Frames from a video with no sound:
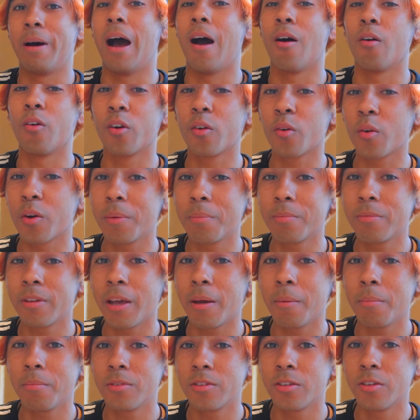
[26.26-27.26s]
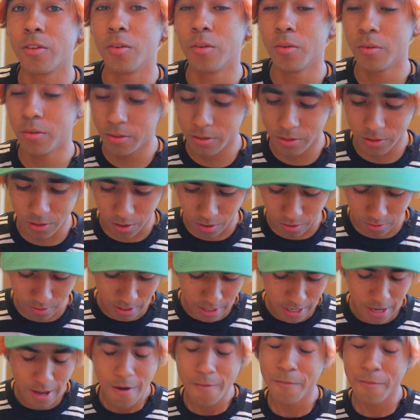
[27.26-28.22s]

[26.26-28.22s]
Power Grip Tape too. So